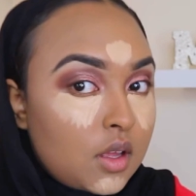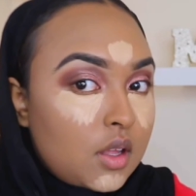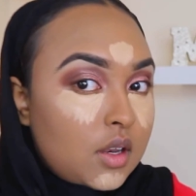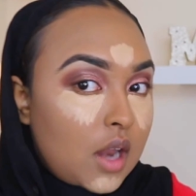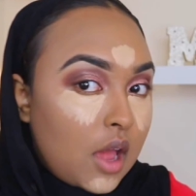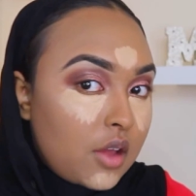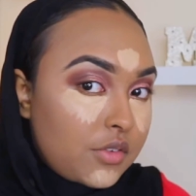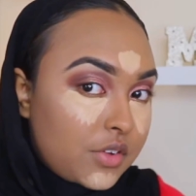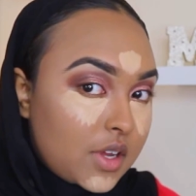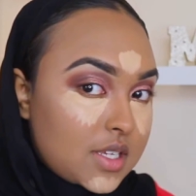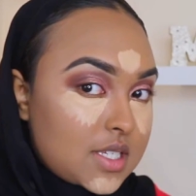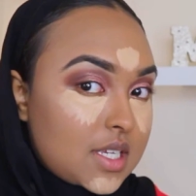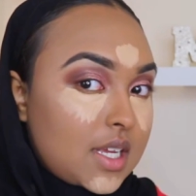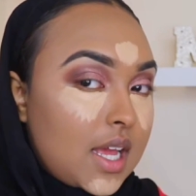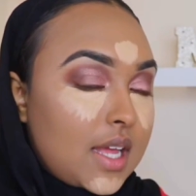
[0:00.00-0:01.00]
Now, if you
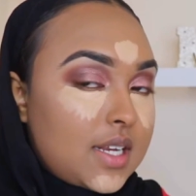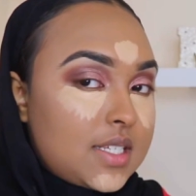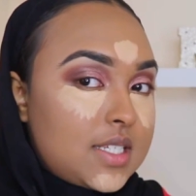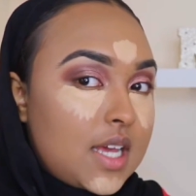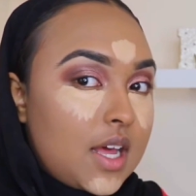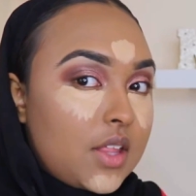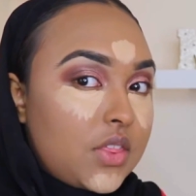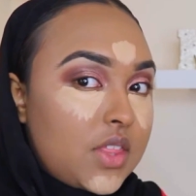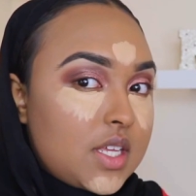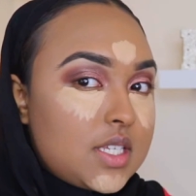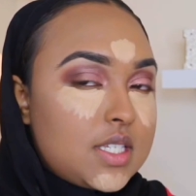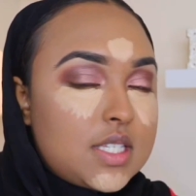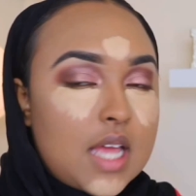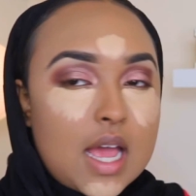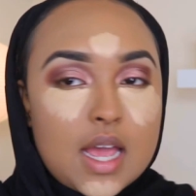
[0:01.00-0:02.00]
guys can kind of tell,
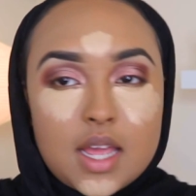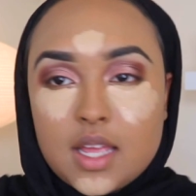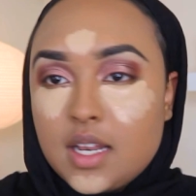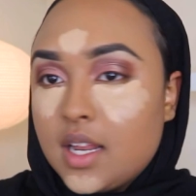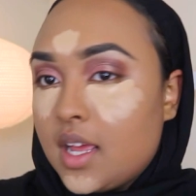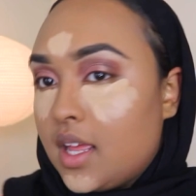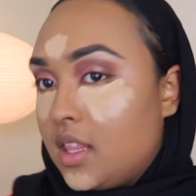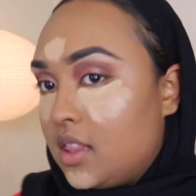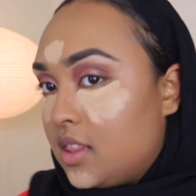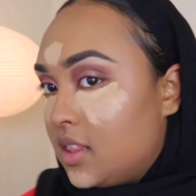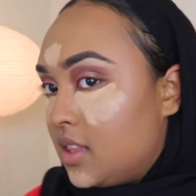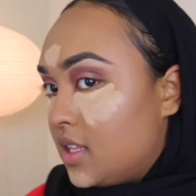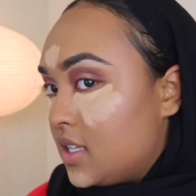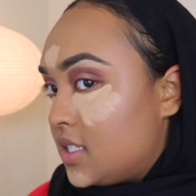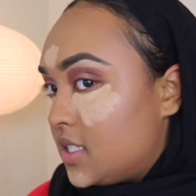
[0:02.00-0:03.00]
this side
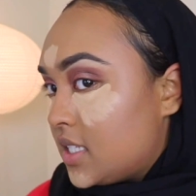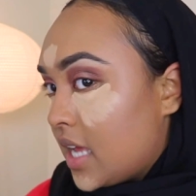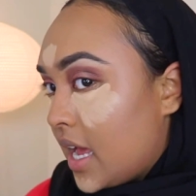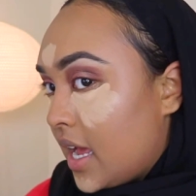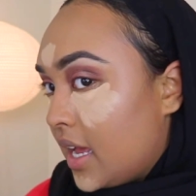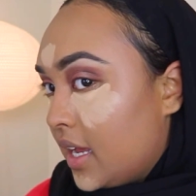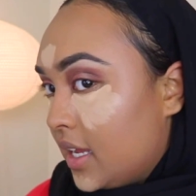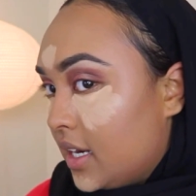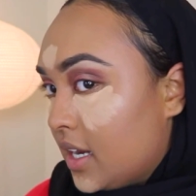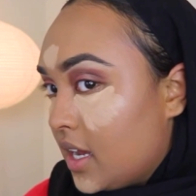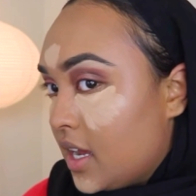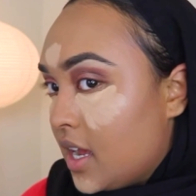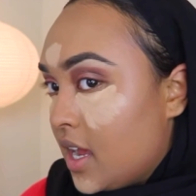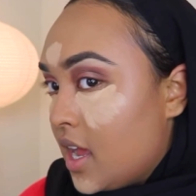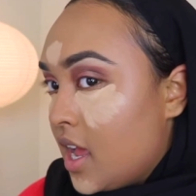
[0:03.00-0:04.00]
and this side
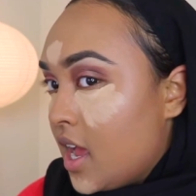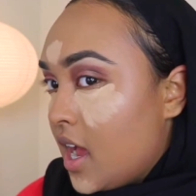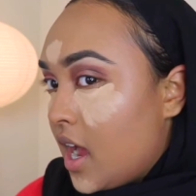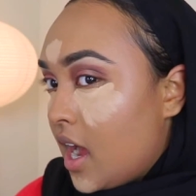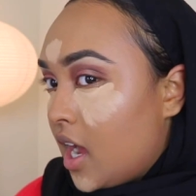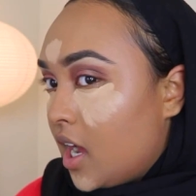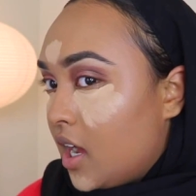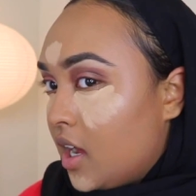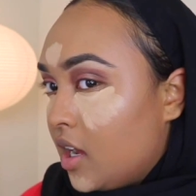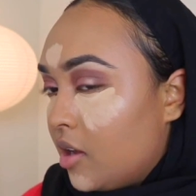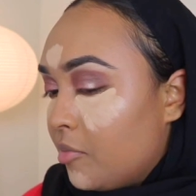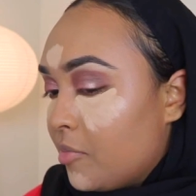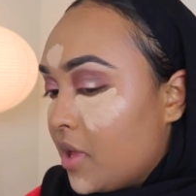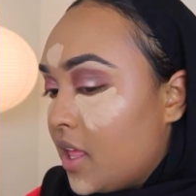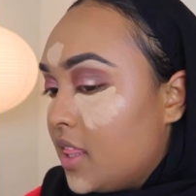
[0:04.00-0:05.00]

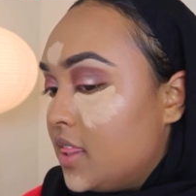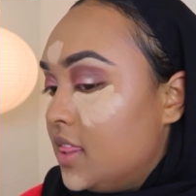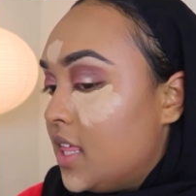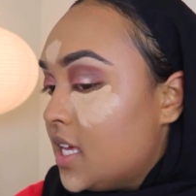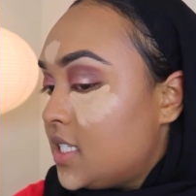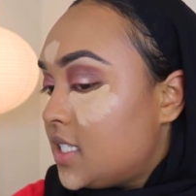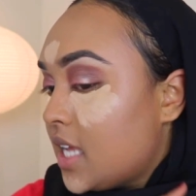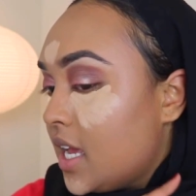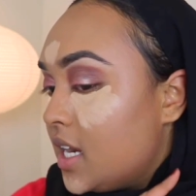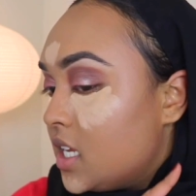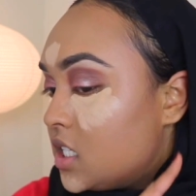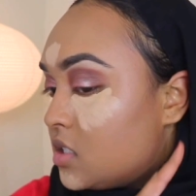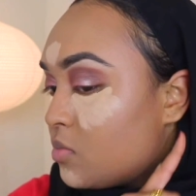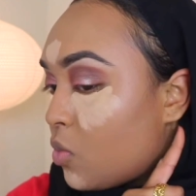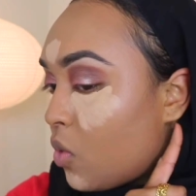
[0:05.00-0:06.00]

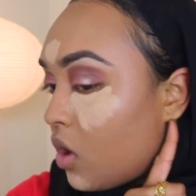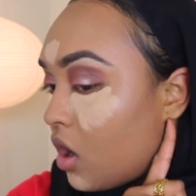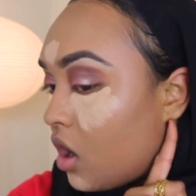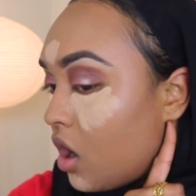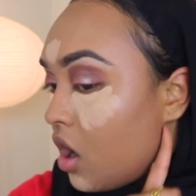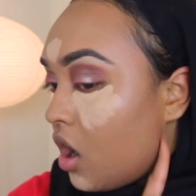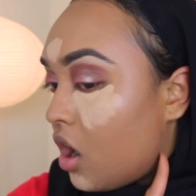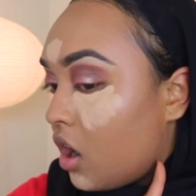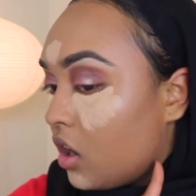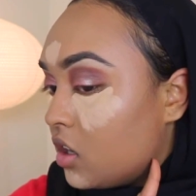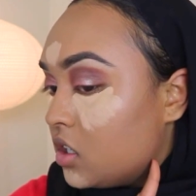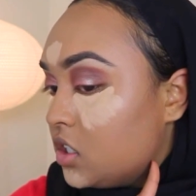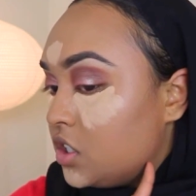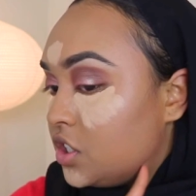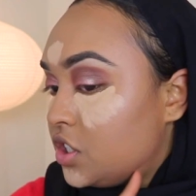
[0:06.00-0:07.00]
is more
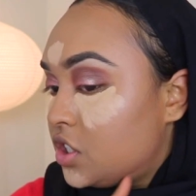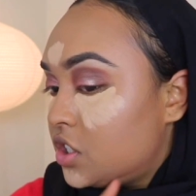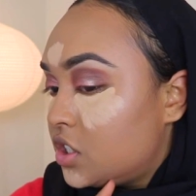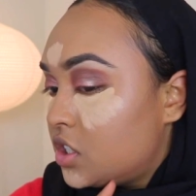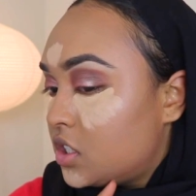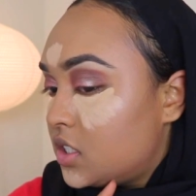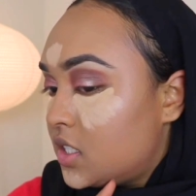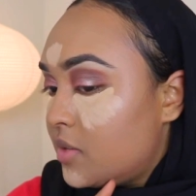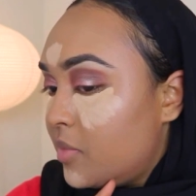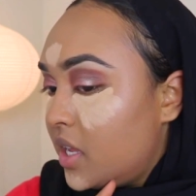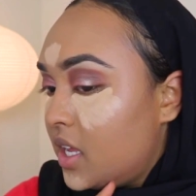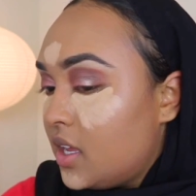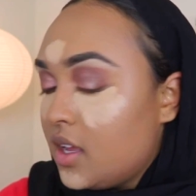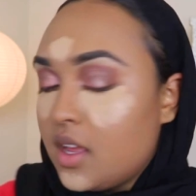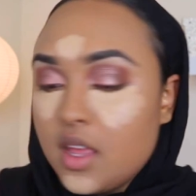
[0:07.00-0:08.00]
harsh to
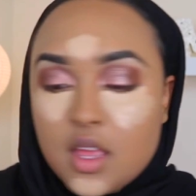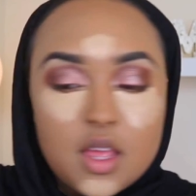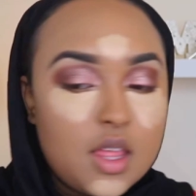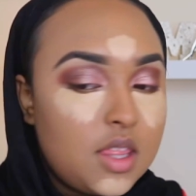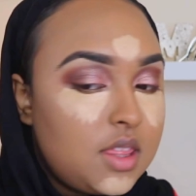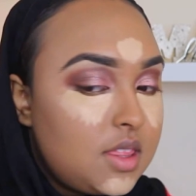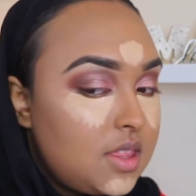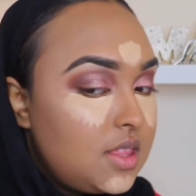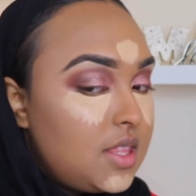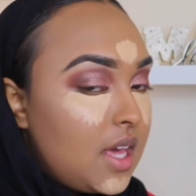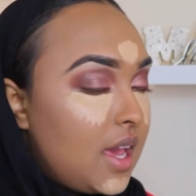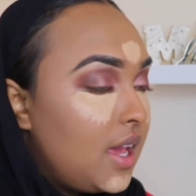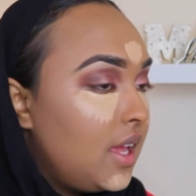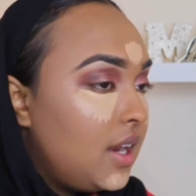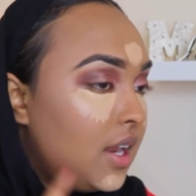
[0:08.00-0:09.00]
me
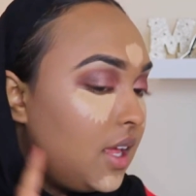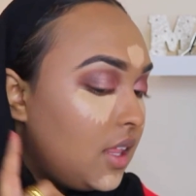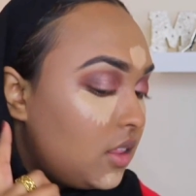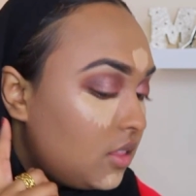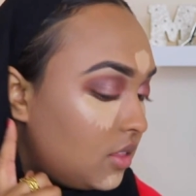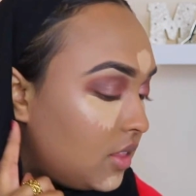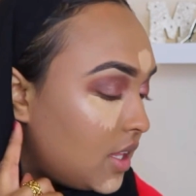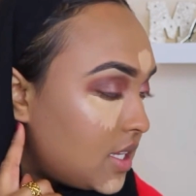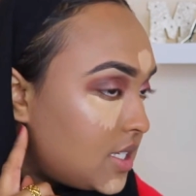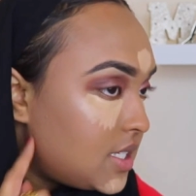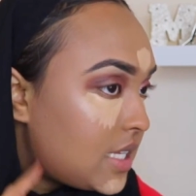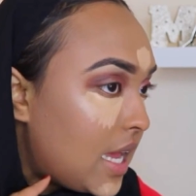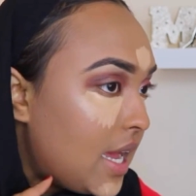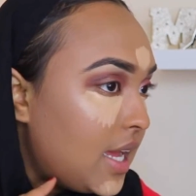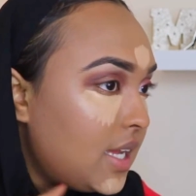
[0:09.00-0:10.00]
than this
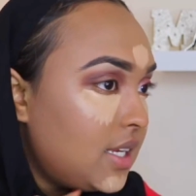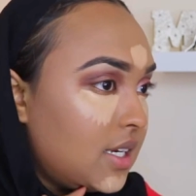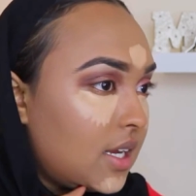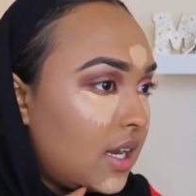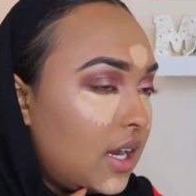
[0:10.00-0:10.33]
side.